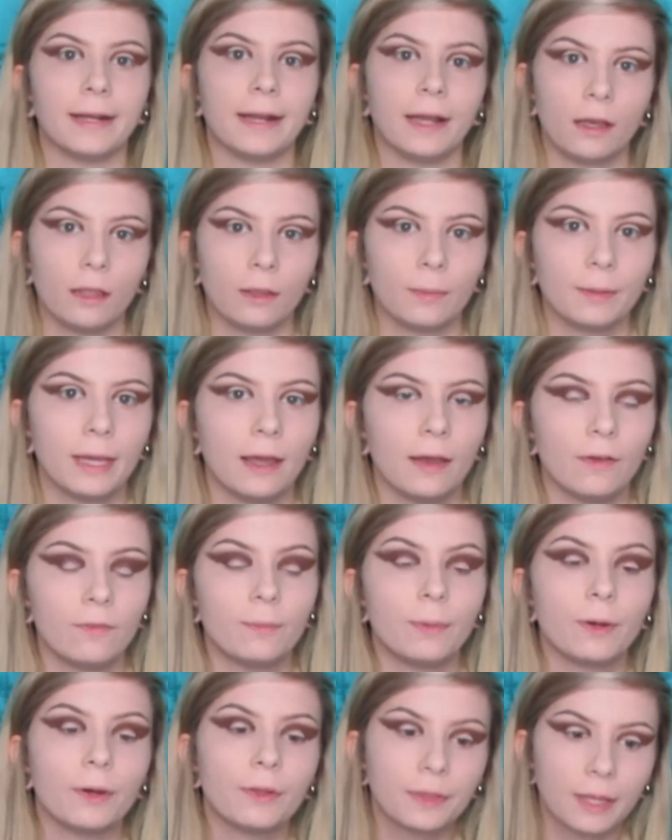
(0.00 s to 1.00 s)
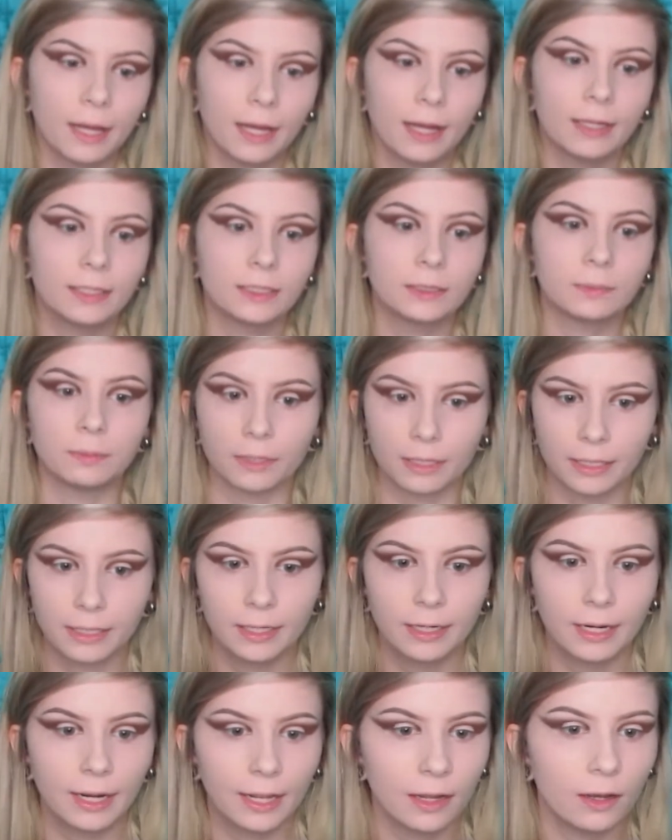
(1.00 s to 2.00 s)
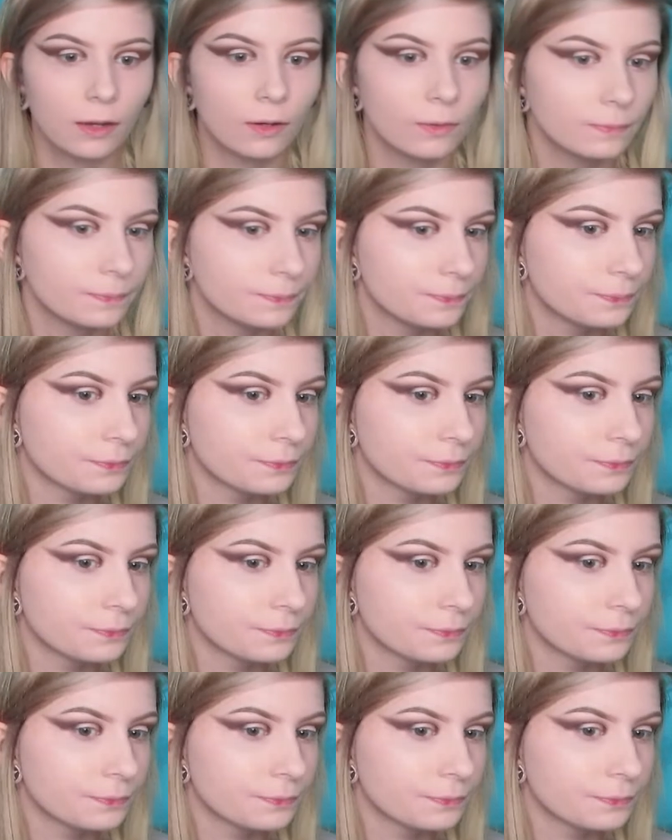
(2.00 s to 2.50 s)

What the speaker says: now that we have both eyes blended out,